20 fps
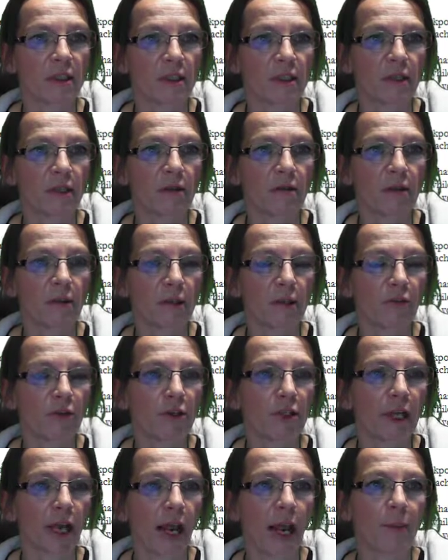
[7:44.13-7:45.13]
just
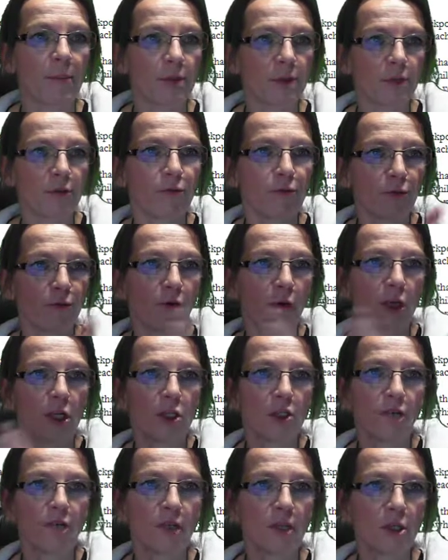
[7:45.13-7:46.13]
different tabs
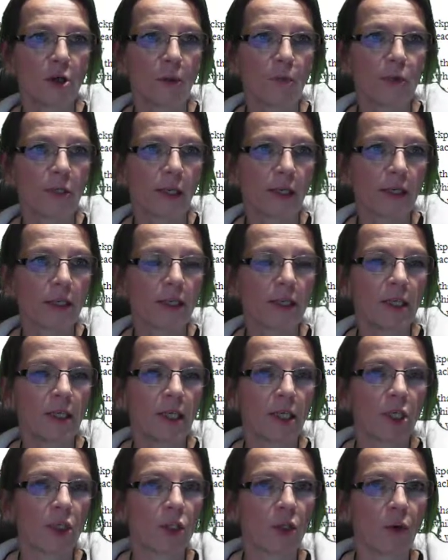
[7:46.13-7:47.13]
for each of these
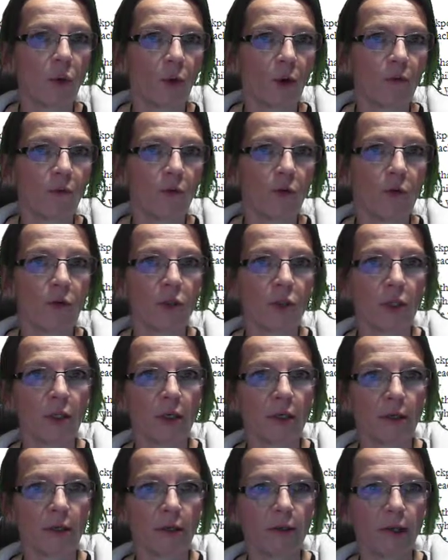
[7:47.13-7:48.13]
objects. So in
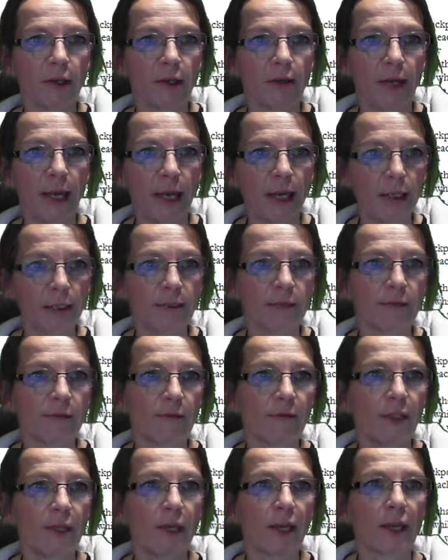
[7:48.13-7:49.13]
version
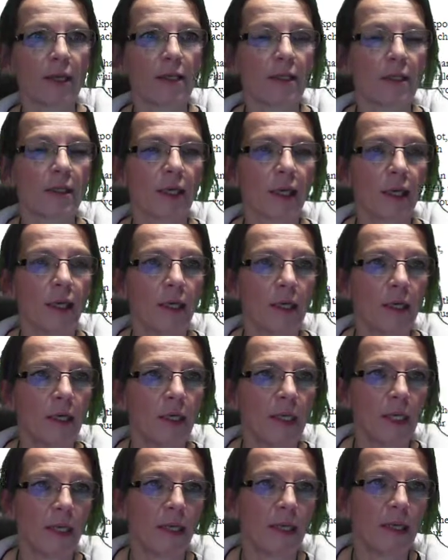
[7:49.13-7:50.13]
8, we get
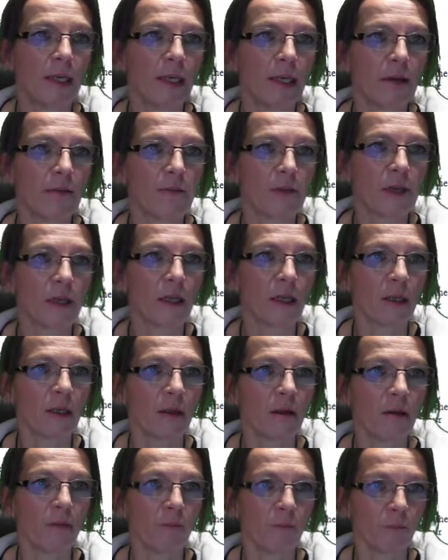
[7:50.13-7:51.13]

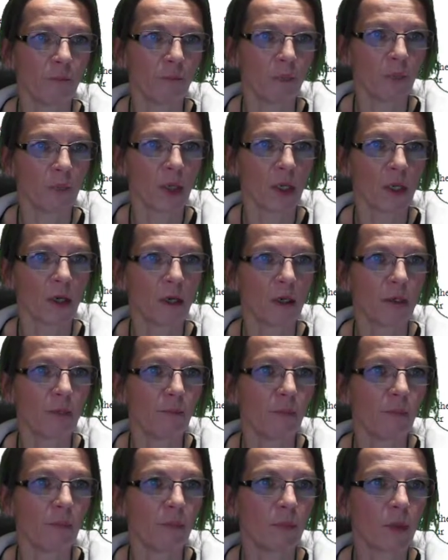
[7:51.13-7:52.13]
everything,
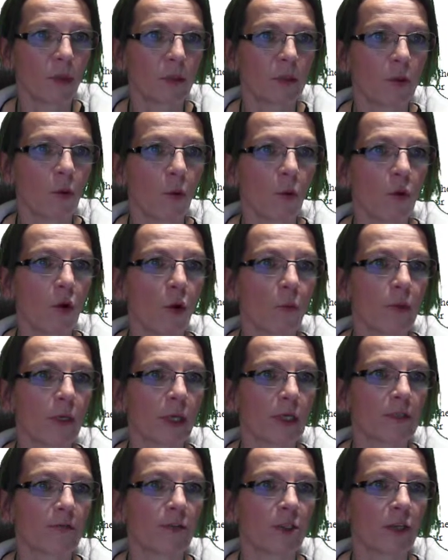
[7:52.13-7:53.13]
so all
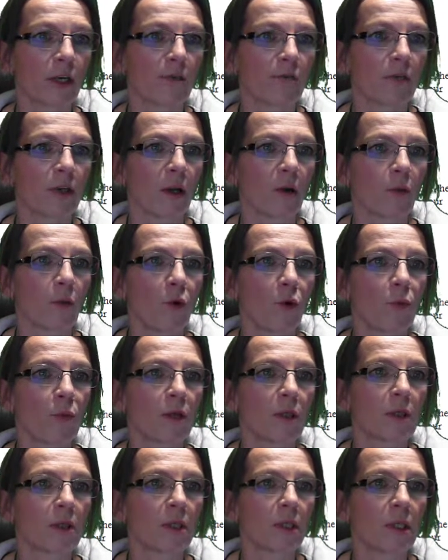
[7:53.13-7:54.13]
objects which I've now
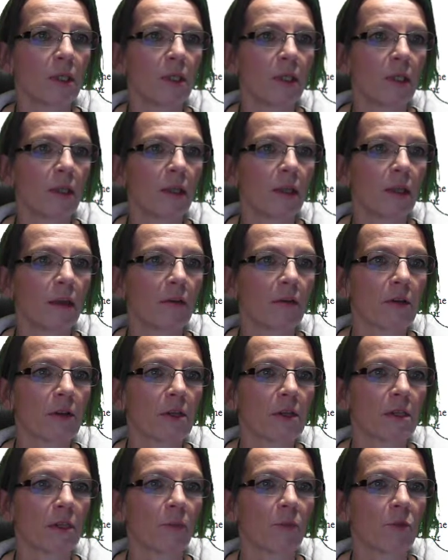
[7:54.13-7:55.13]
opened here
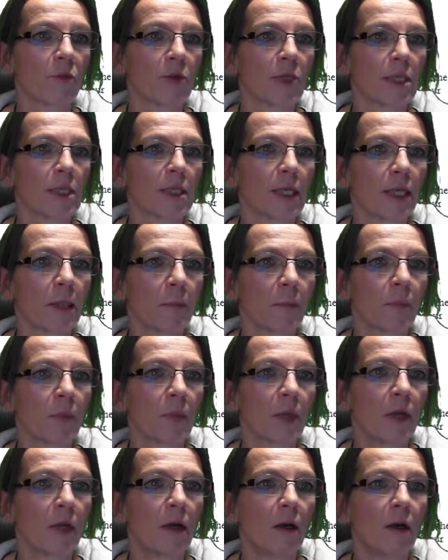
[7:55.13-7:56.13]
in the subtrees.
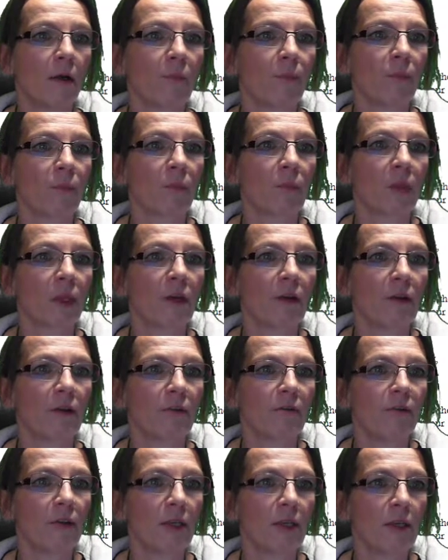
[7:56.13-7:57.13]

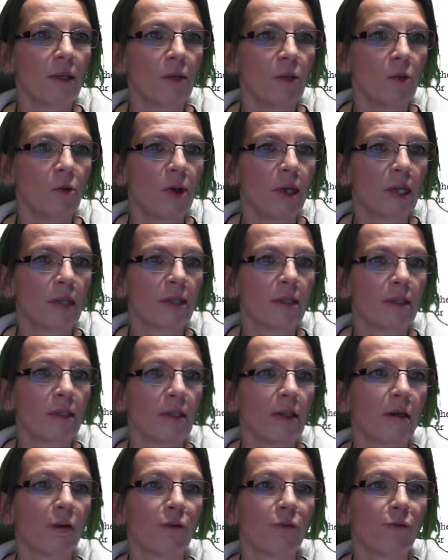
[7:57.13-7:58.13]
You get
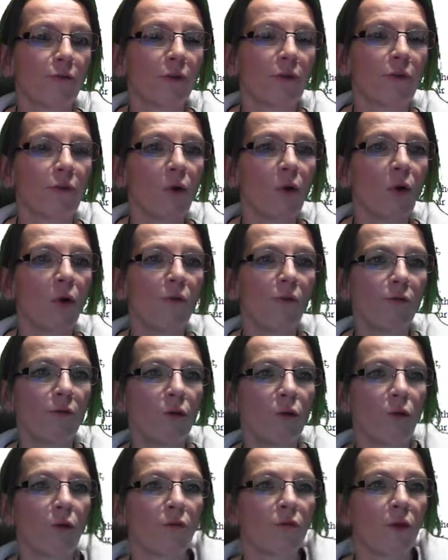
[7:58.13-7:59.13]
the full
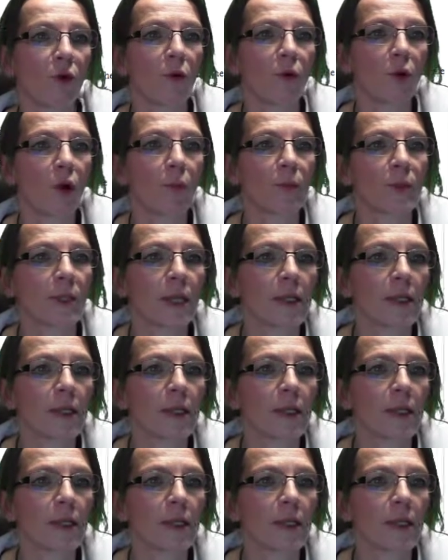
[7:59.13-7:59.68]
overview of all